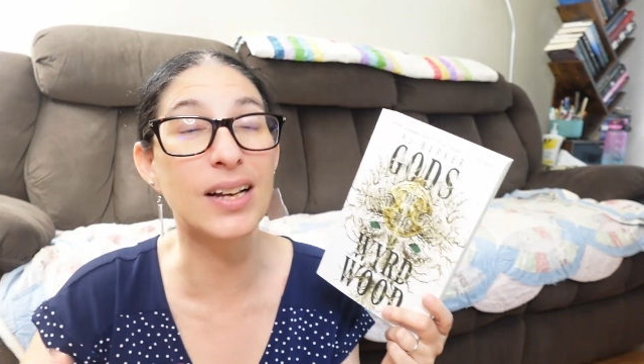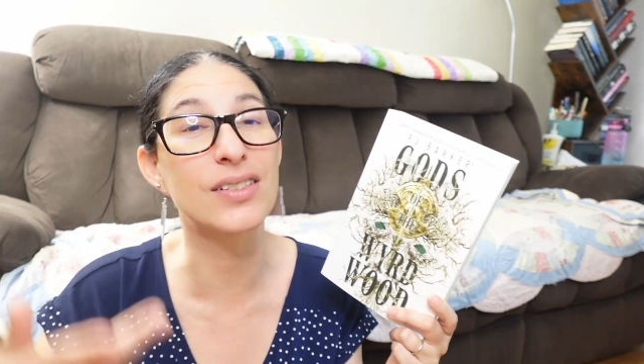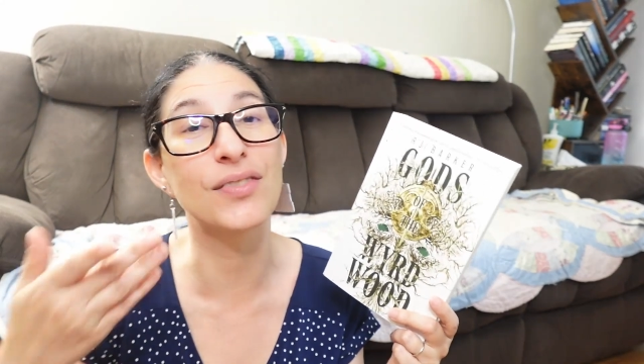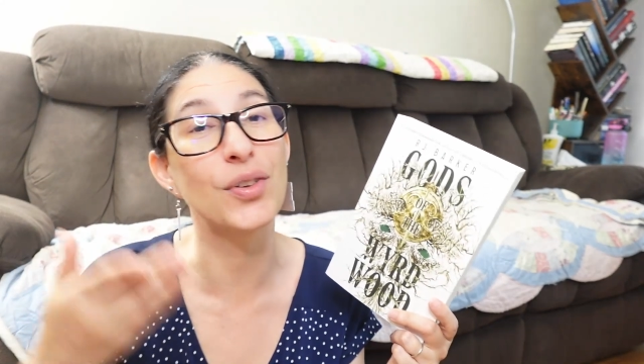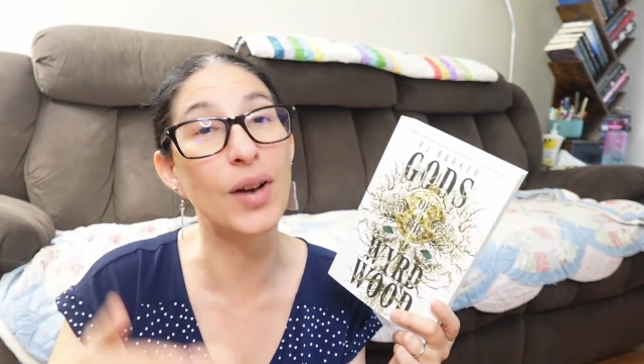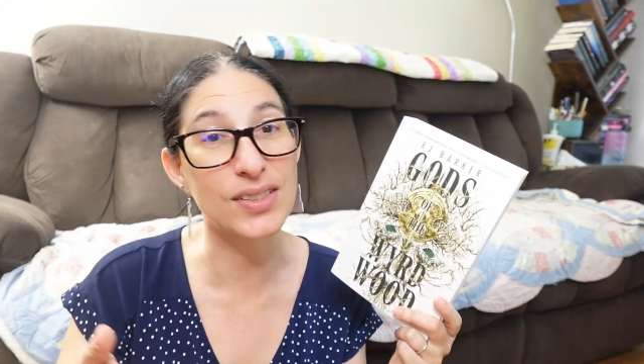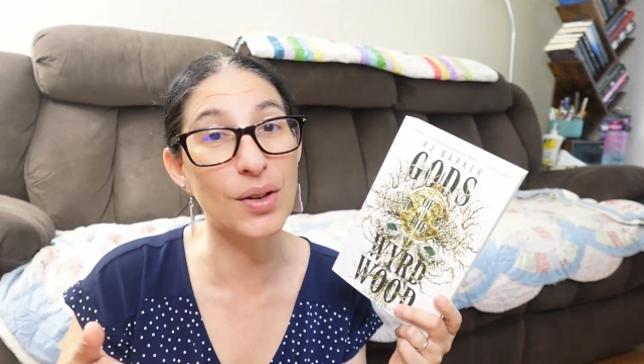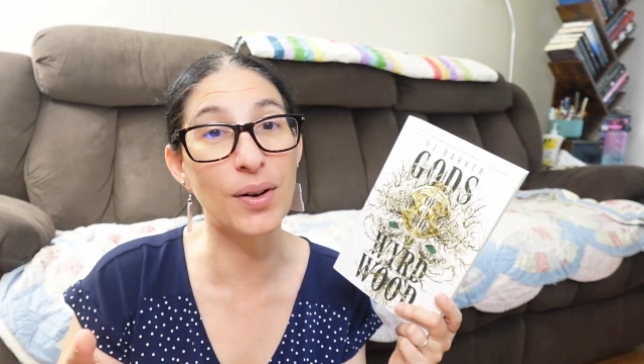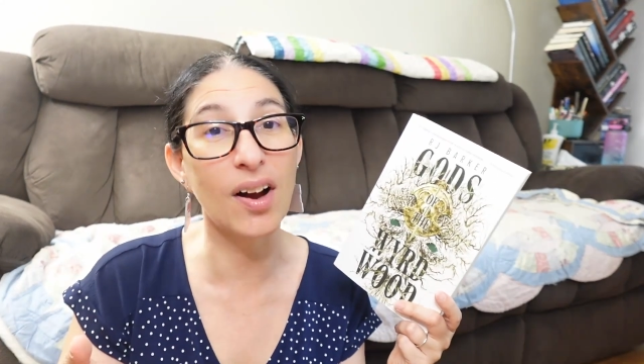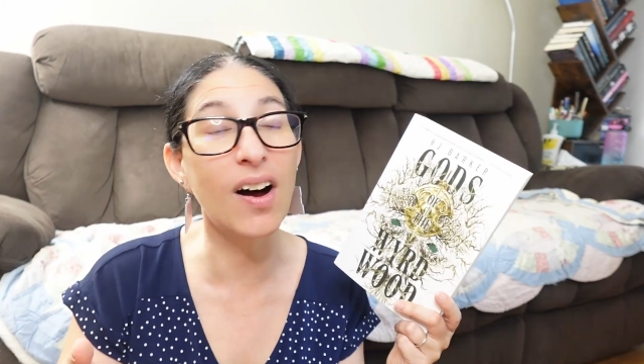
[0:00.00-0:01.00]
because if you guys
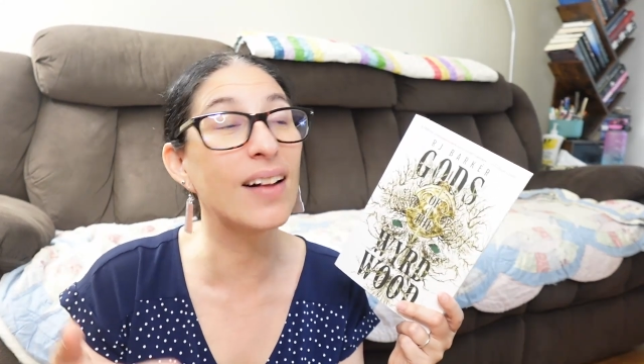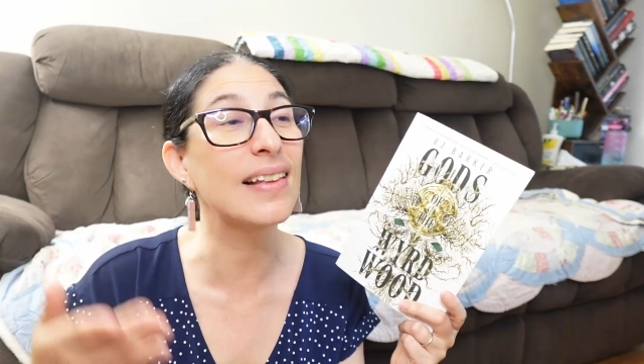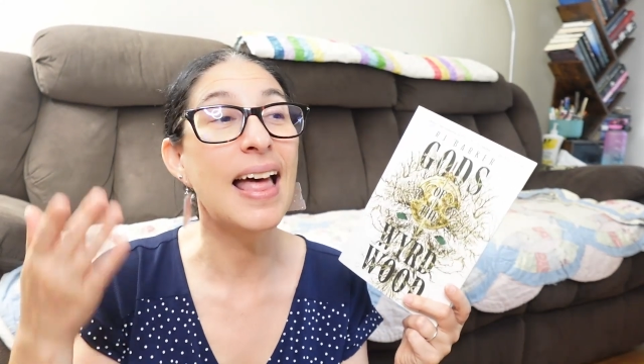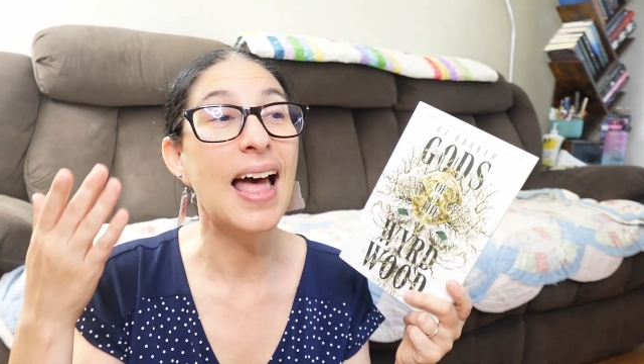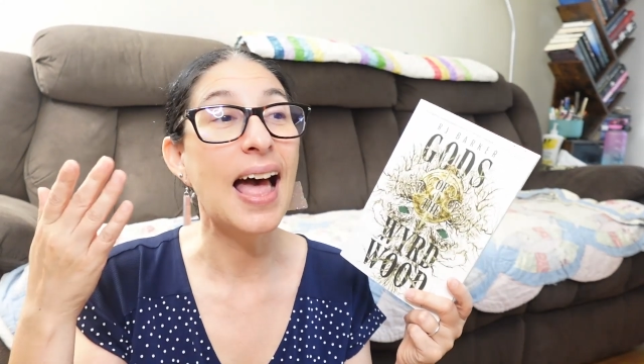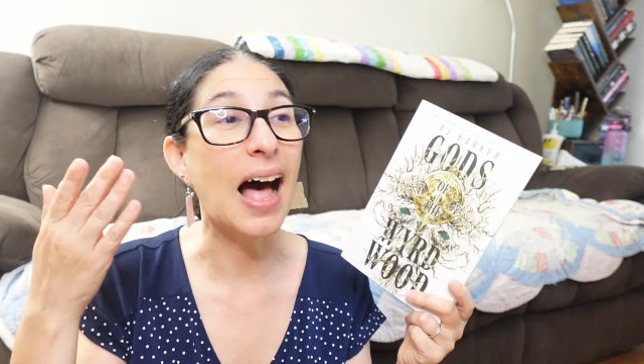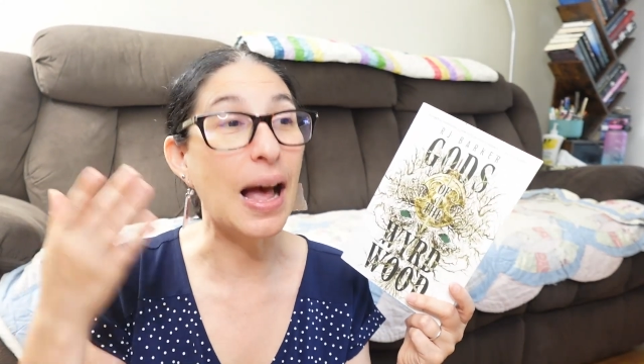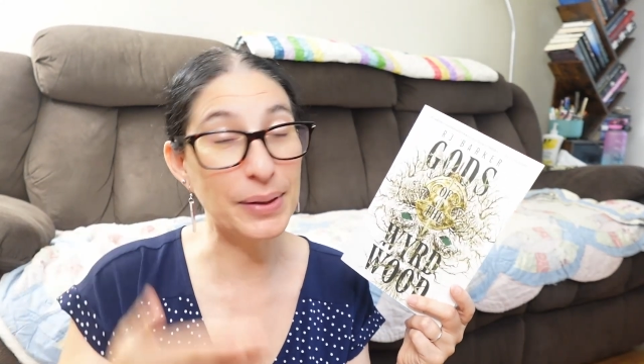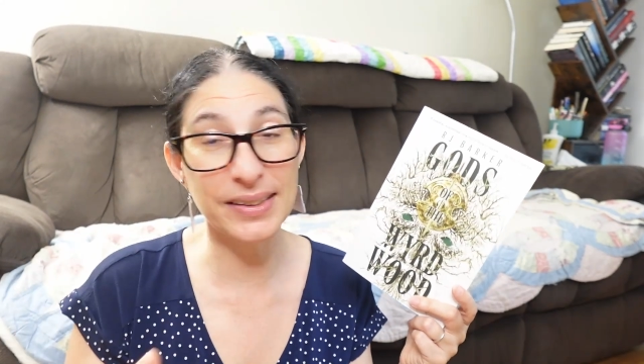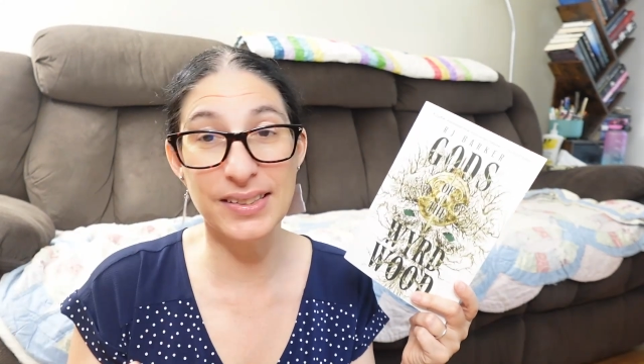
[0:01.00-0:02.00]
know it all,
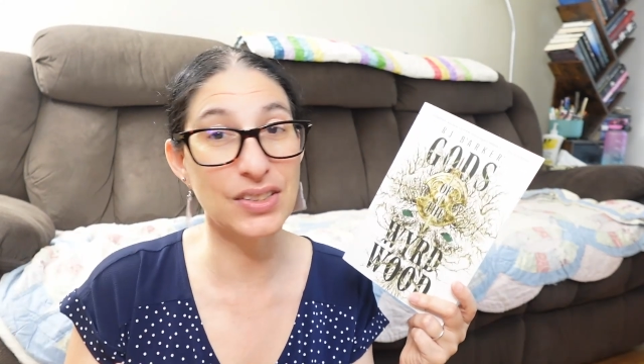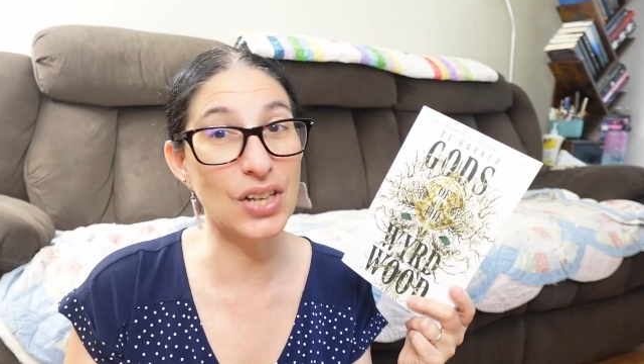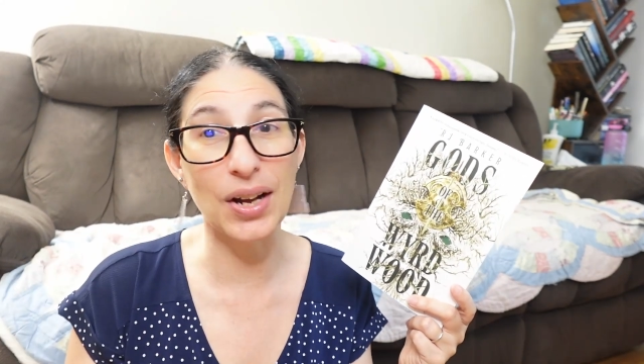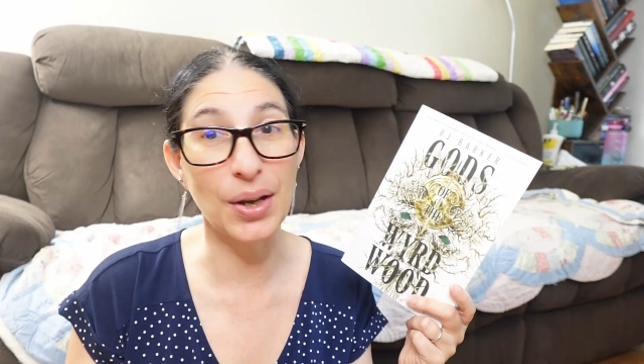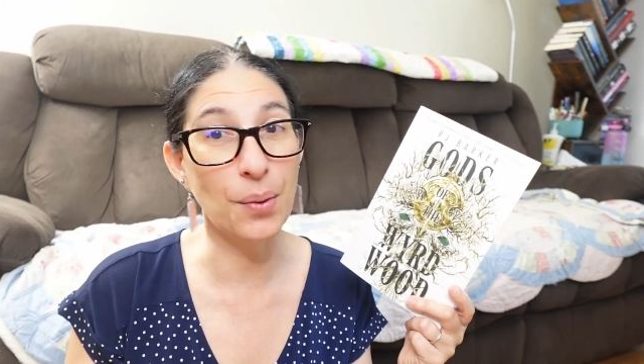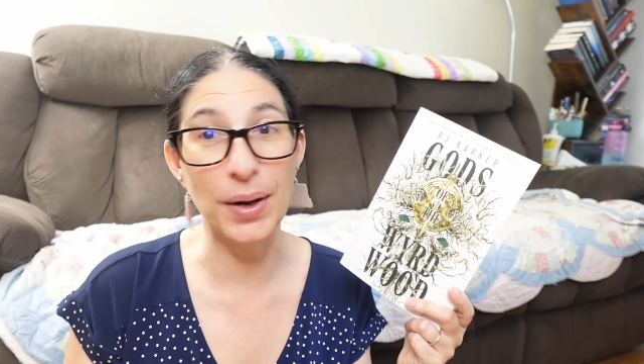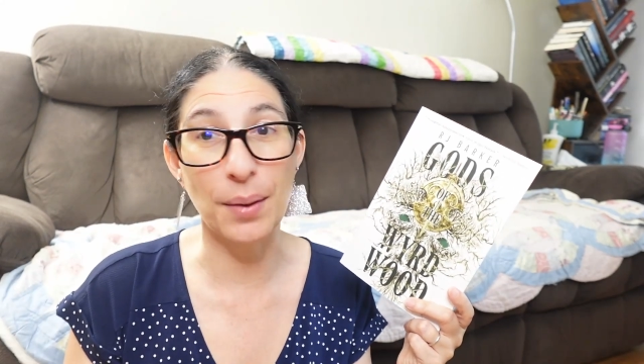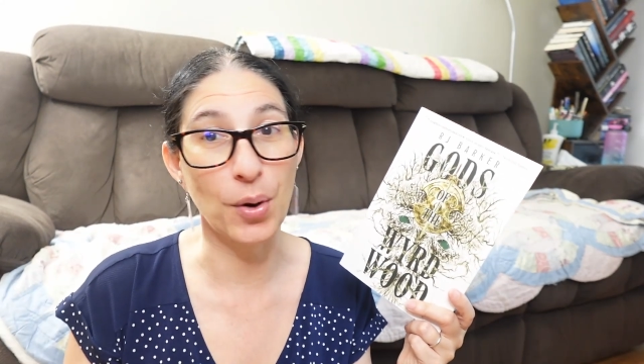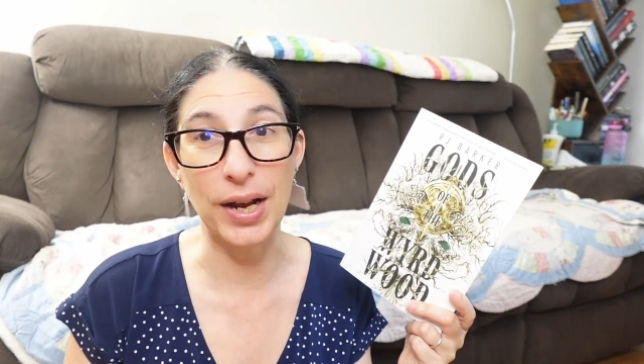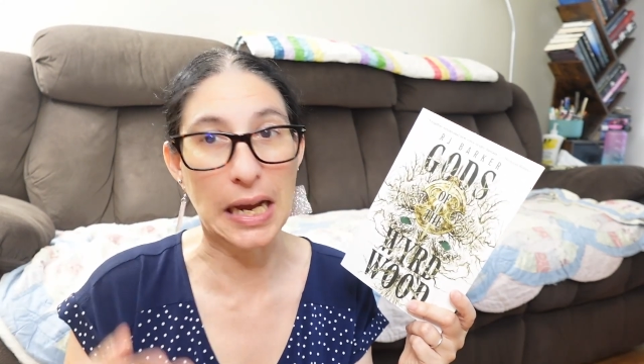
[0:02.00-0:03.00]
I will listen to audio when
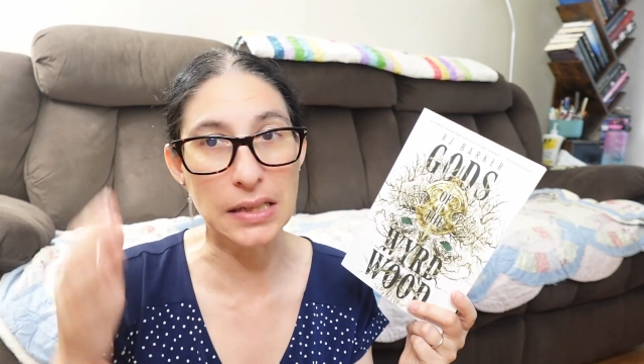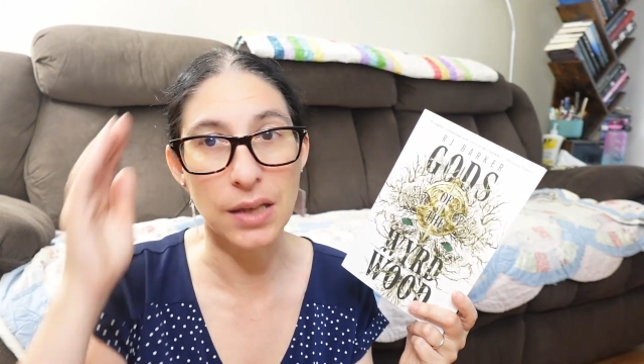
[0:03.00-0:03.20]
I'm working.